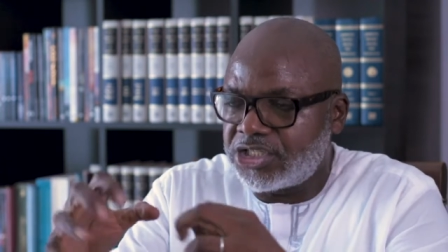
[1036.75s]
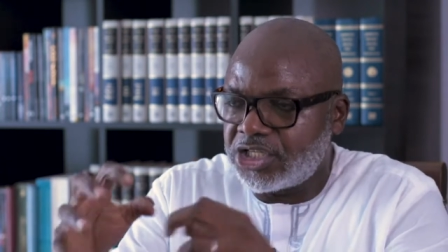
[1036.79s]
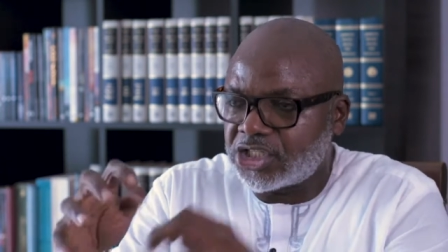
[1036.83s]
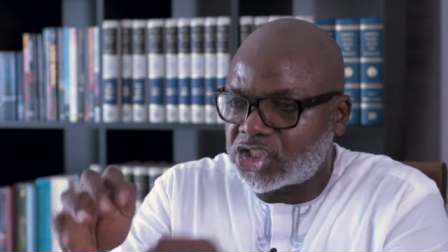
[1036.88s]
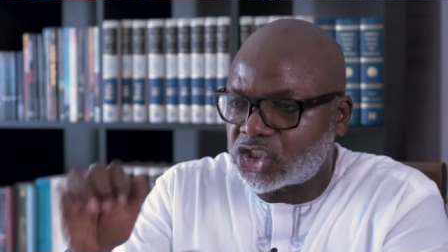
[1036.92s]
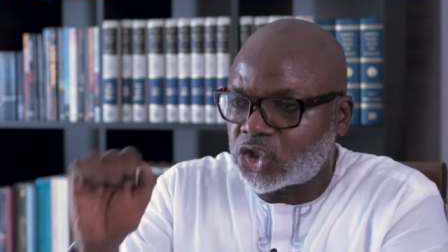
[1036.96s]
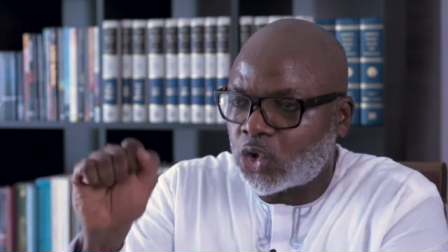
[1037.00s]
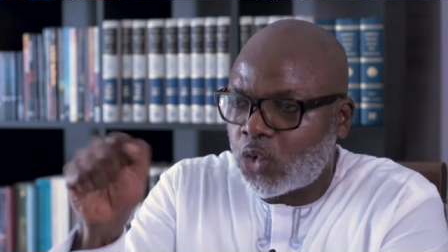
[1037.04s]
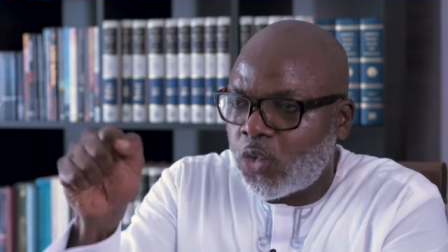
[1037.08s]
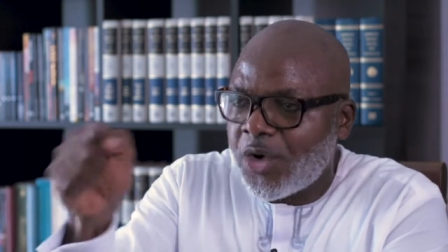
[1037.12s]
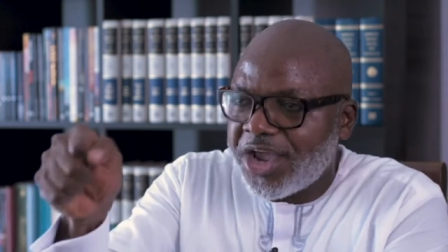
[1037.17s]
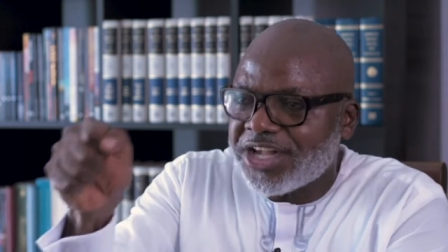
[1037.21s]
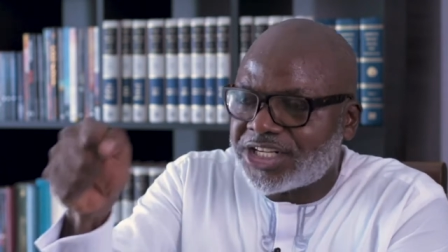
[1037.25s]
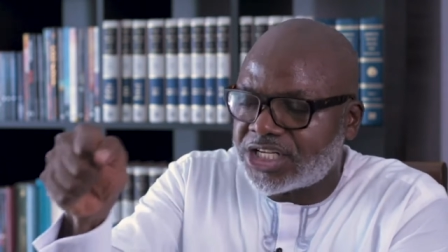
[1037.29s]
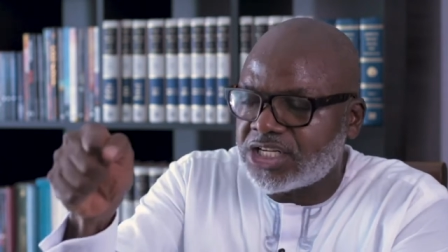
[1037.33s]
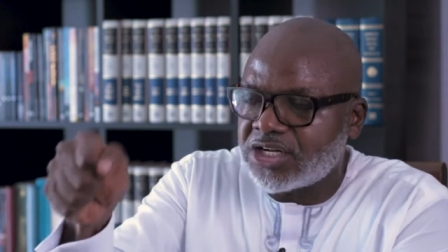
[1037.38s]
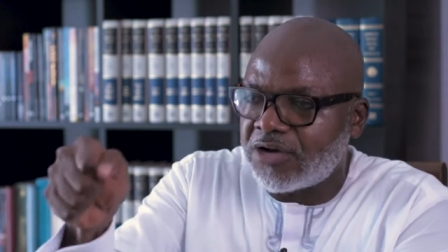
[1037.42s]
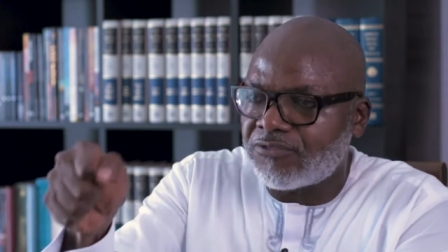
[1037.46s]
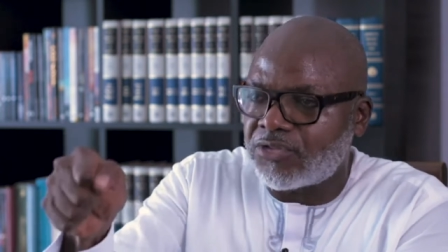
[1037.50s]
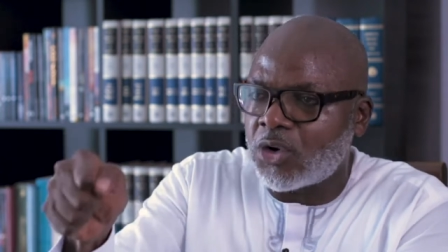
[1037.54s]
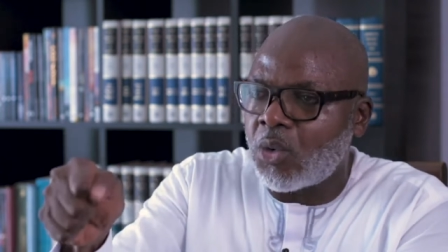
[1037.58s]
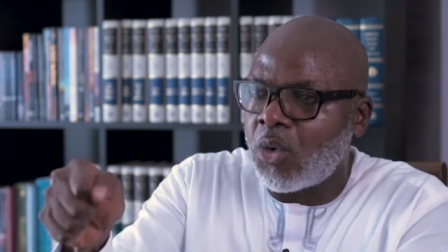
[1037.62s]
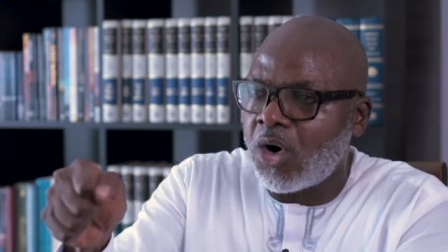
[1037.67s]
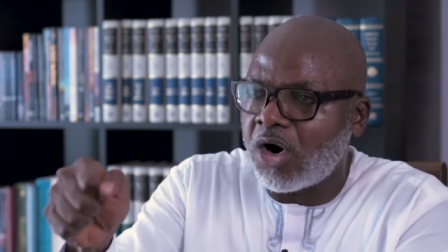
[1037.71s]
the squeezing
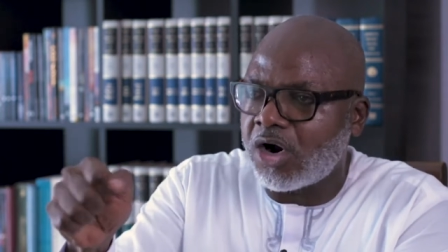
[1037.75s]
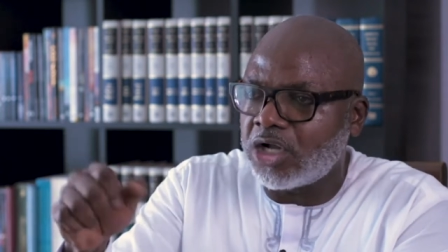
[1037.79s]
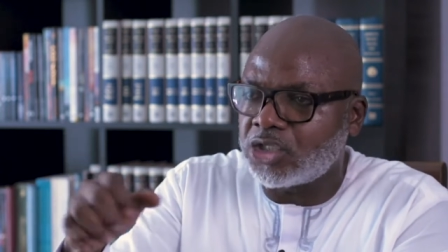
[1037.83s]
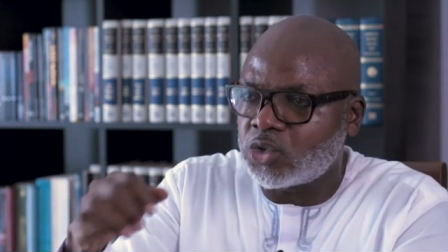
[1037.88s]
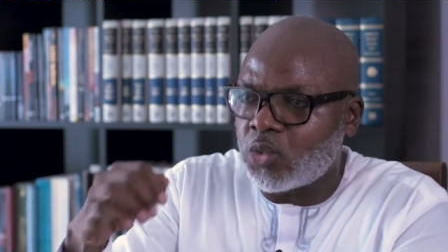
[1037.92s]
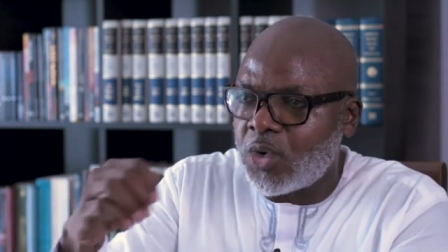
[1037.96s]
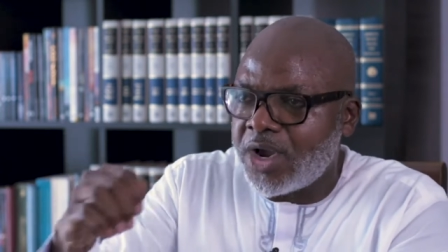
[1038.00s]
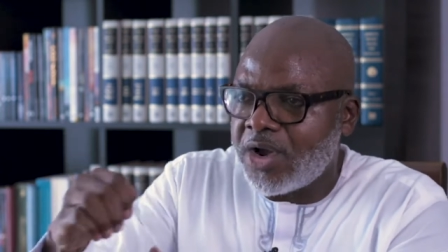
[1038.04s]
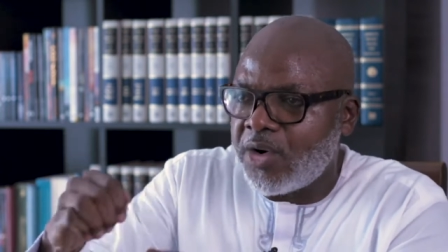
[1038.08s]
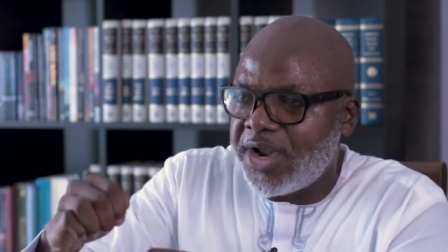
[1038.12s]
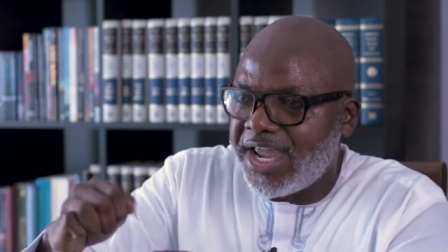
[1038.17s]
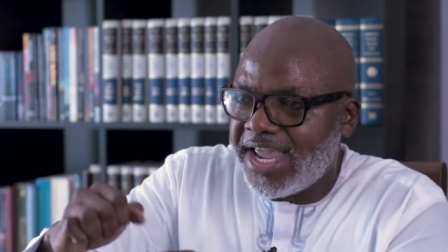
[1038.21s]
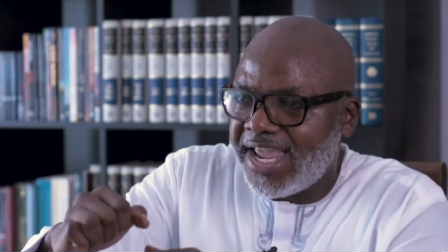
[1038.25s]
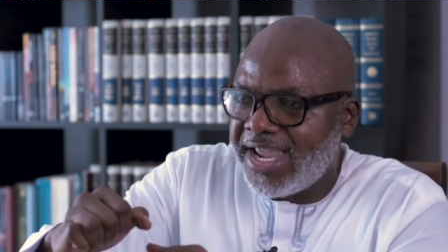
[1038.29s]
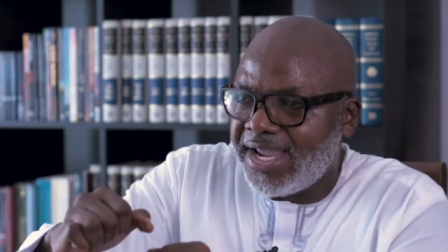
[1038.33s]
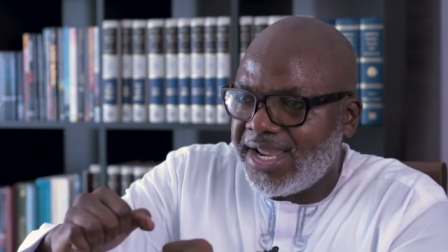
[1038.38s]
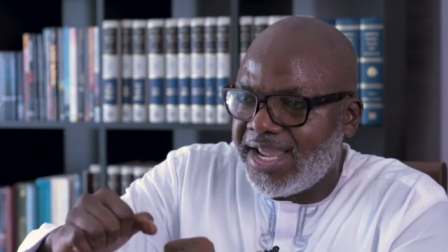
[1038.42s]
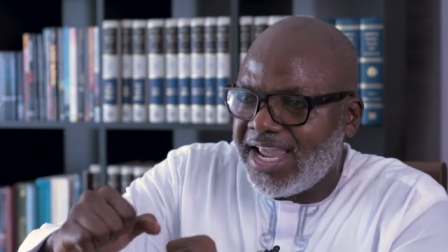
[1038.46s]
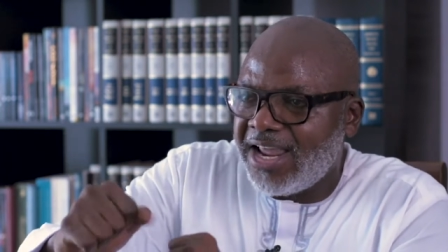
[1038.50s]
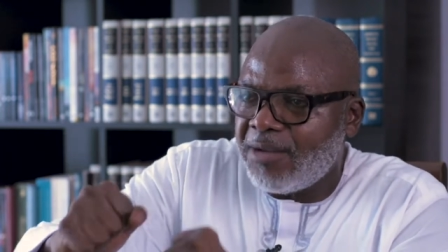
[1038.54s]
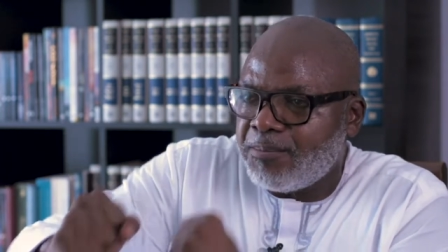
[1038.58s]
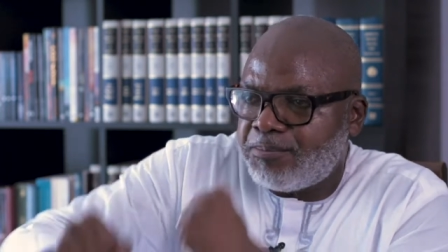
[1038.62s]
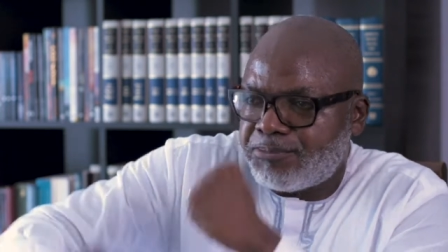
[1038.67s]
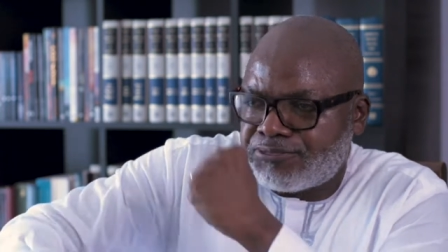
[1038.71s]
of the world, we,
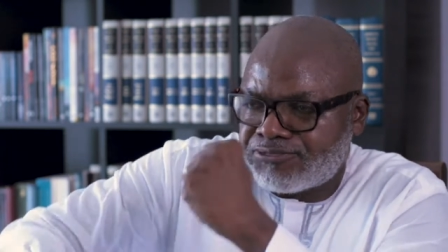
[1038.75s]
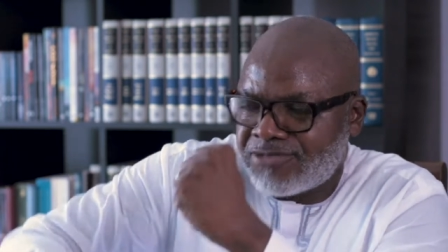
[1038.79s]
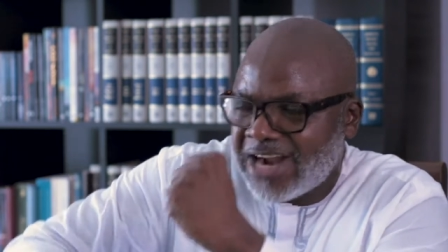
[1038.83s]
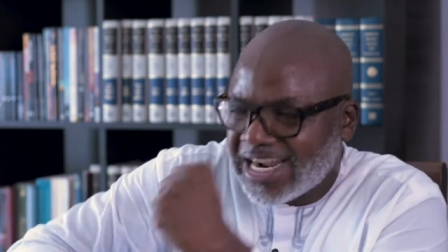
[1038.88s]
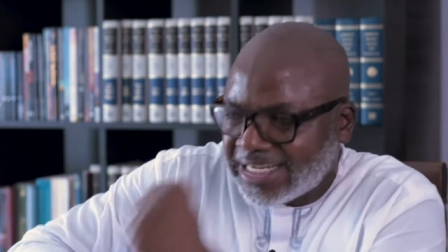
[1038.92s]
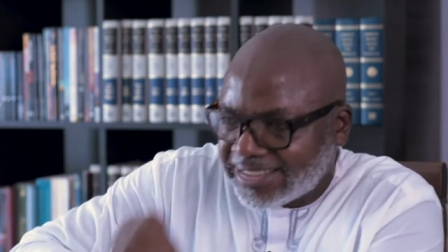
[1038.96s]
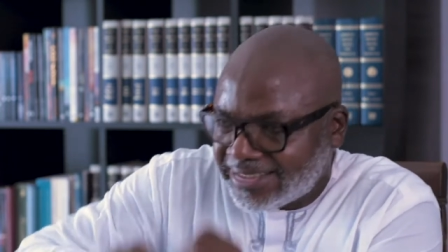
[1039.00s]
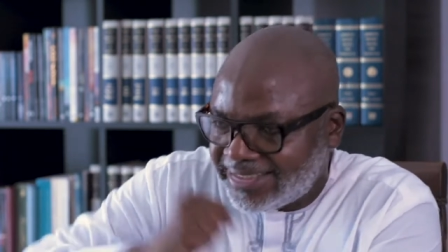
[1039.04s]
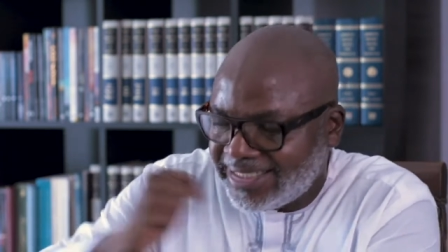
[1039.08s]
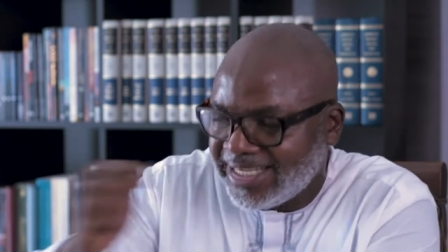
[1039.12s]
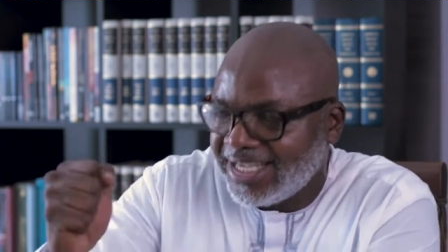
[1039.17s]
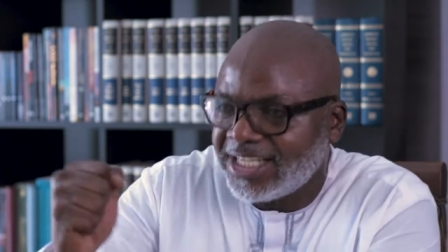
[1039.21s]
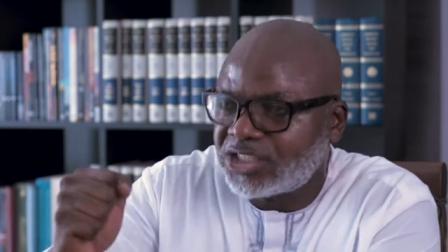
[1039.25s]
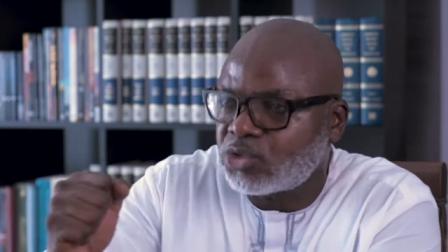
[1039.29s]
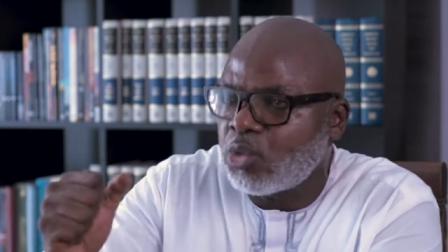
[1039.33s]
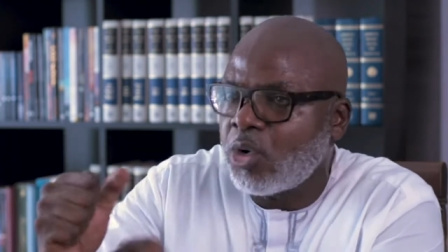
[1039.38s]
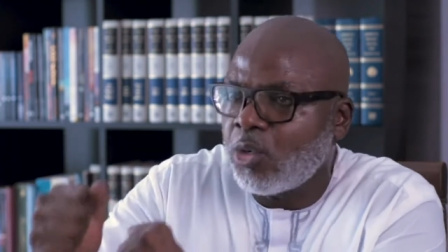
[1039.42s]
in practice,